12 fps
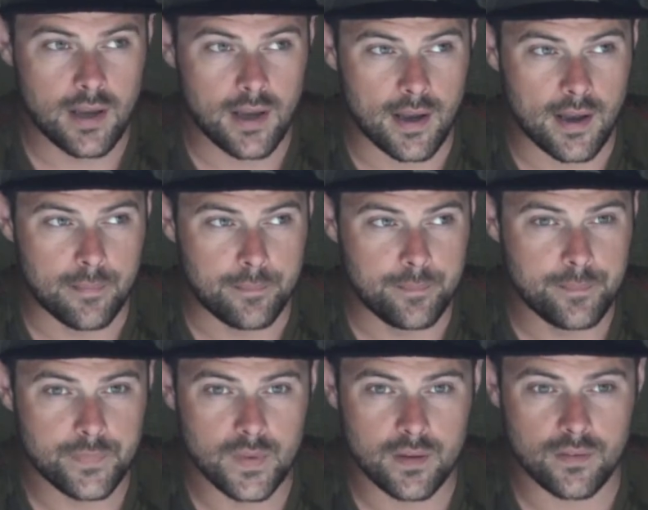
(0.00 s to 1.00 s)

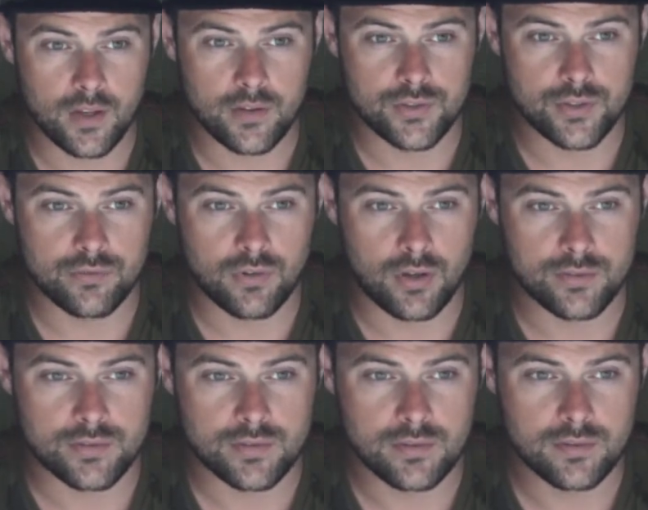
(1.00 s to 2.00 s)
The other 2
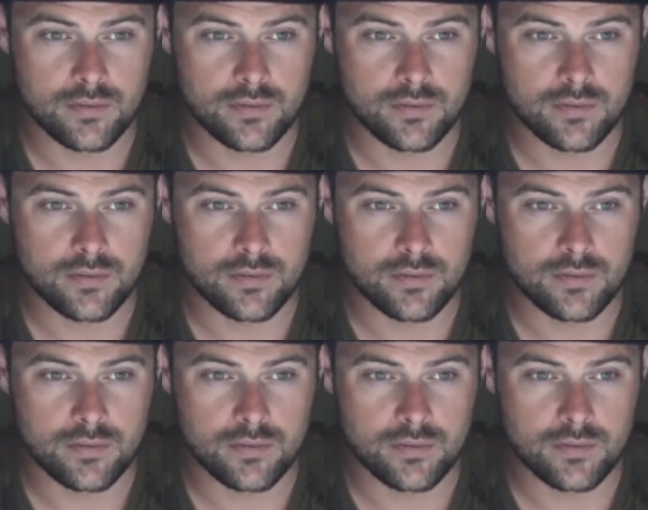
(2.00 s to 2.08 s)
rods,